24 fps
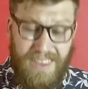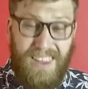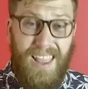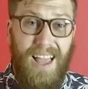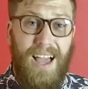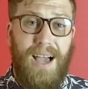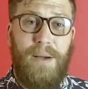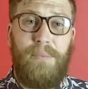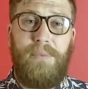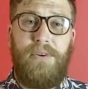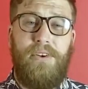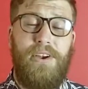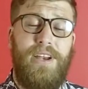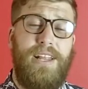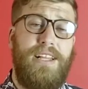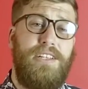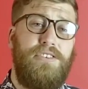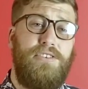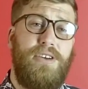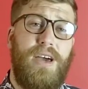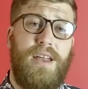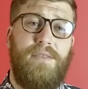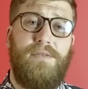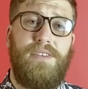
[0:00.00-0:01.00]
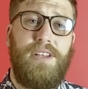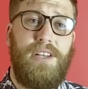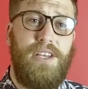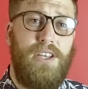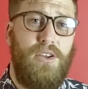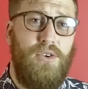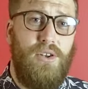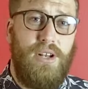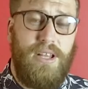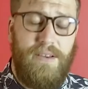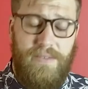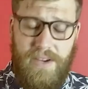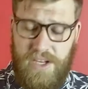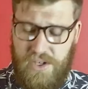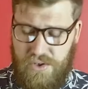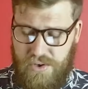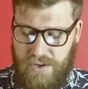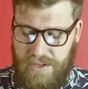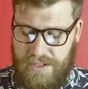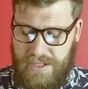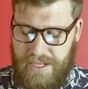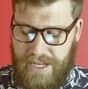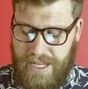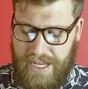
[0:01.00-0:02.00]
I'm reading to you out of the New Living
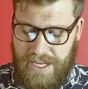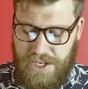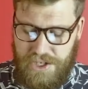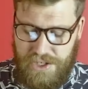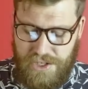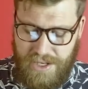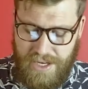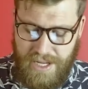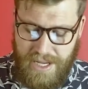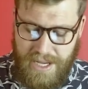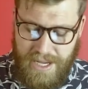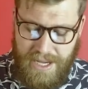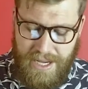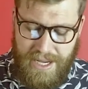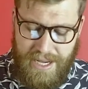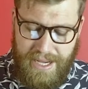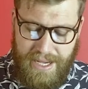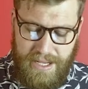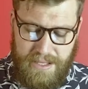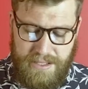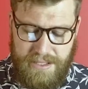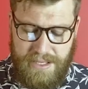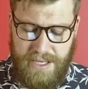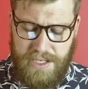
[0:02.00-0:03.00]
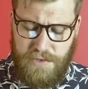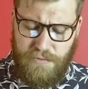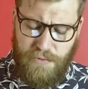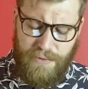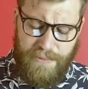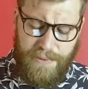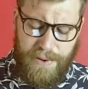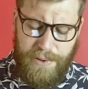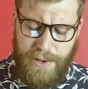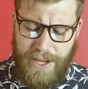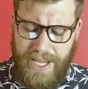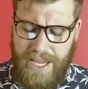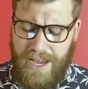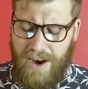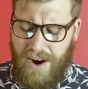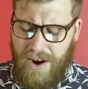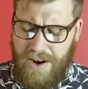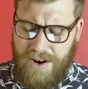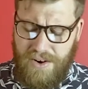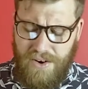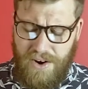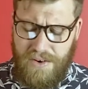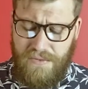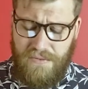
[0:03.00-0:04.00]
Translation. It says, For we are
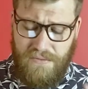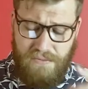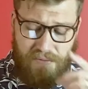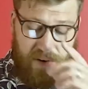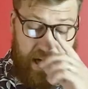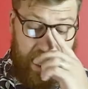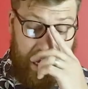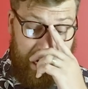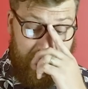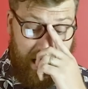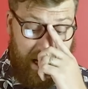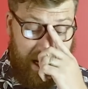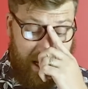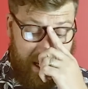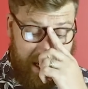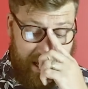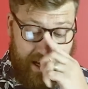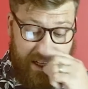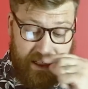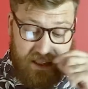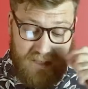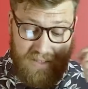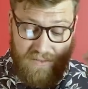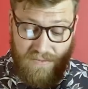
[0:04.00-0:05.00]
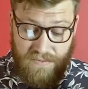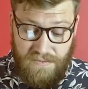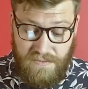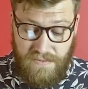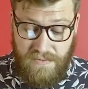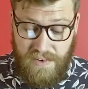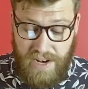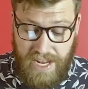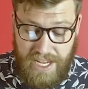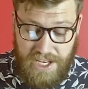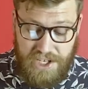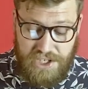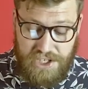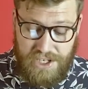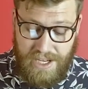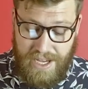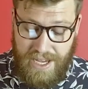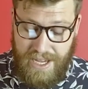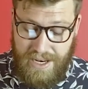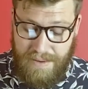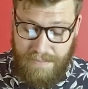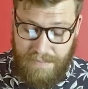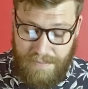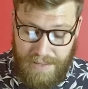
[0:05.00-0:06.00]
not fighting against flesh
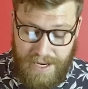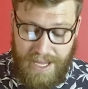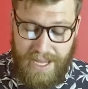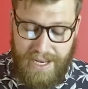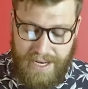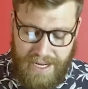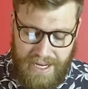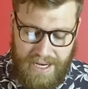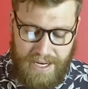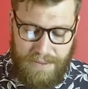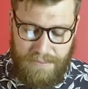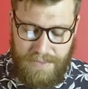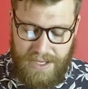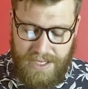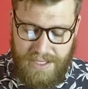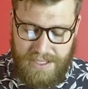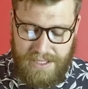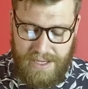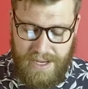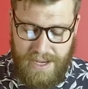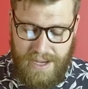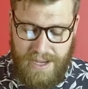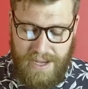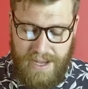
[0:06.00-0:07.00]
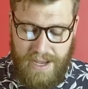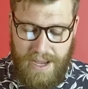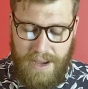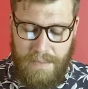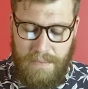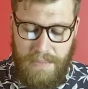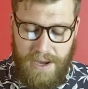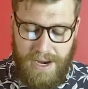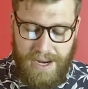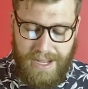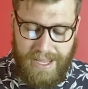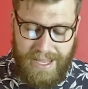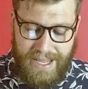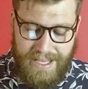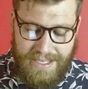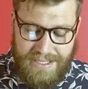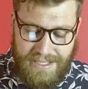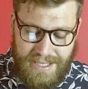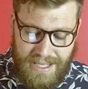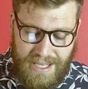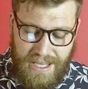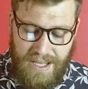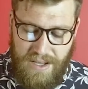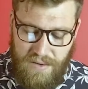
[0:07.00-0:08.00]
and blood enemies, but
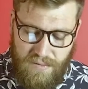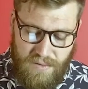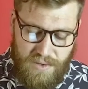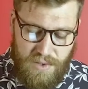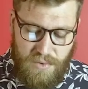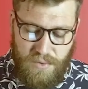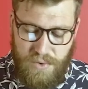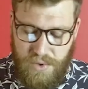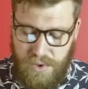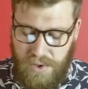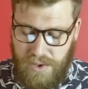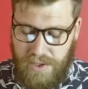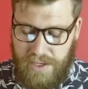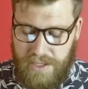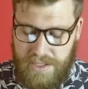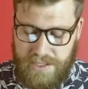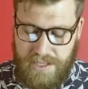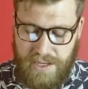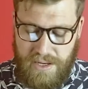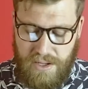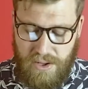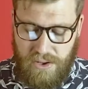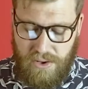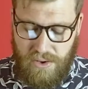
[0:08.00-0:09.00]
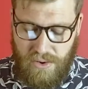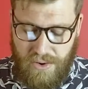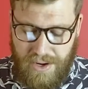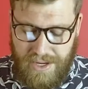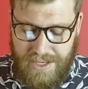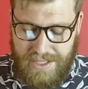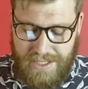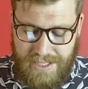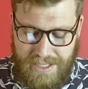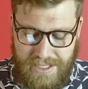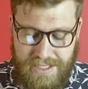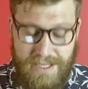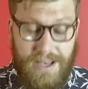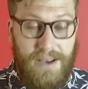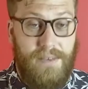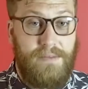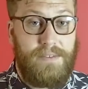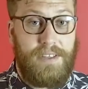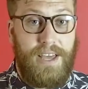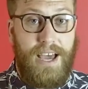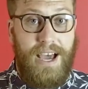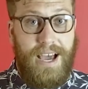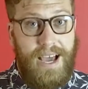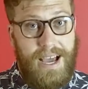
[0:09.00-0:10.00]
against evil rulers and authorities of
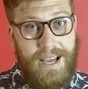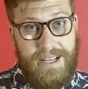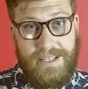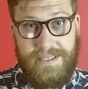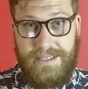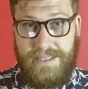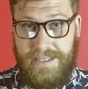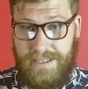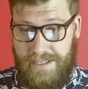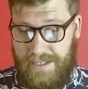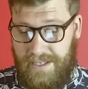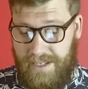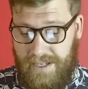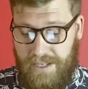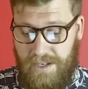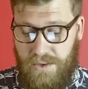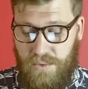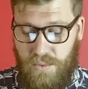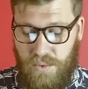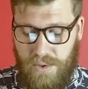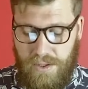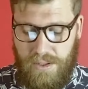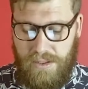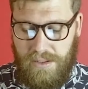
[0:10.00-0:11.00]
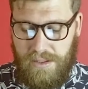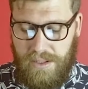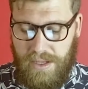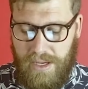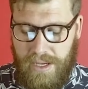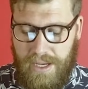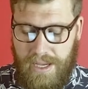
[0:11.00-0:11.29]
the unseen world,